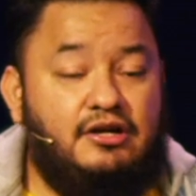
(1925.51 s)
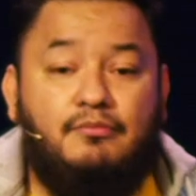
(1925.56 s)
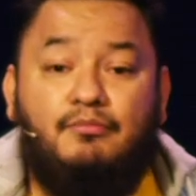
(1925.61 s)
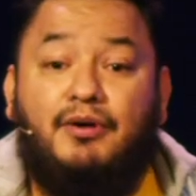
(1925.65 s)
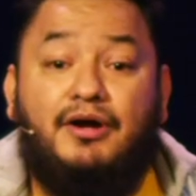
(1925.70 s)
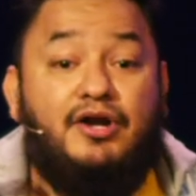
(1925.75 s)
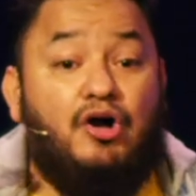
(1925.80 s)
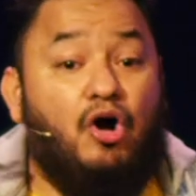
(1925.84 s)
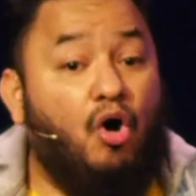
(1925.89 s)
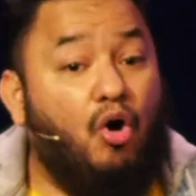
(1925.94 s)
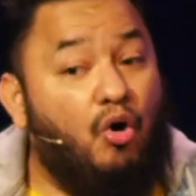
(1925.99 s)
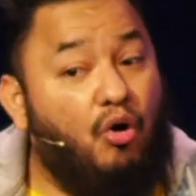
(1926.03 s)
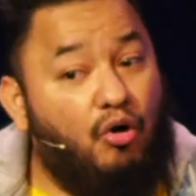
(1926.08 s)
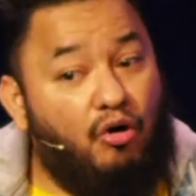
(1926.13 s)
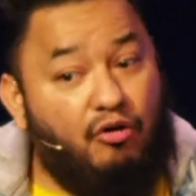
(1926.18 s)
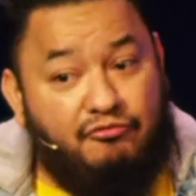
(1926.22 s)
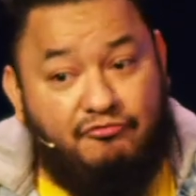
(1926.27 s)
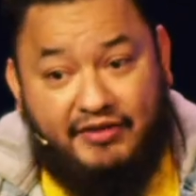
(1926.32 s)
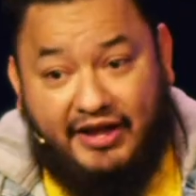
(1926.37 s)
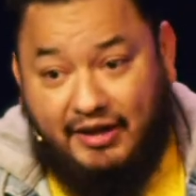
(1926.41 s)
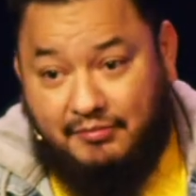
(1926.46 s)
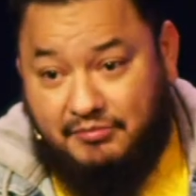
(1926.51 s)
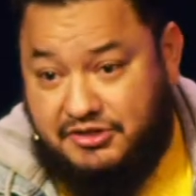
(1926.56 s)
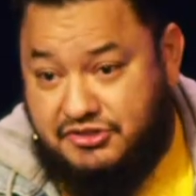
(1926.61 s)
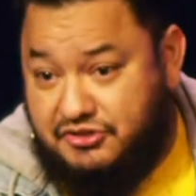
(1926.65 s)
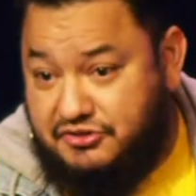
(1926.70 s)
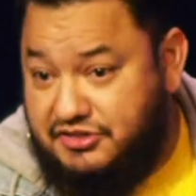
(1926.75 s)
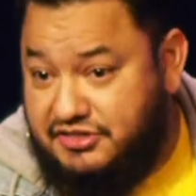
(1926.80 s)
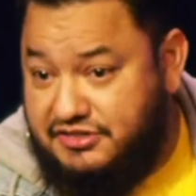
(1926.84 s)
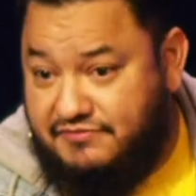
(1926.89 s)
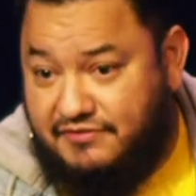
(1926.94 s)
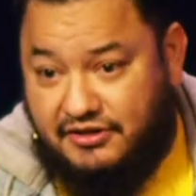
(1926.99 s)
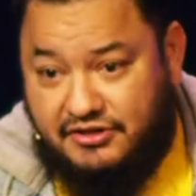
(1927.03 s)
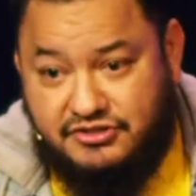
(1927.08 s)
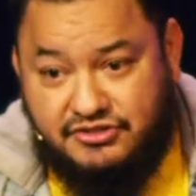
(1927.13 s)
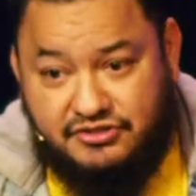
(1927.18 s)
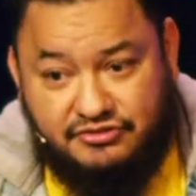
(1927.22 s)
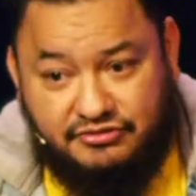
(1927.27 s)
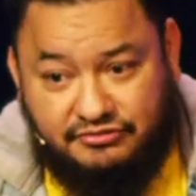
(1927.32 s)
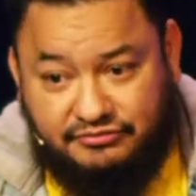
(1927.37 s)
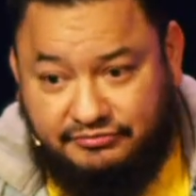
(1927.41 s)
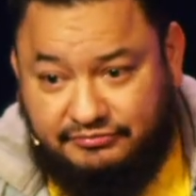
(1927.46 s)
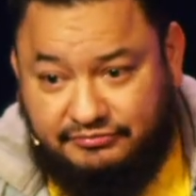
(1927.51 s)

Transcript: But all families are dysfunctional.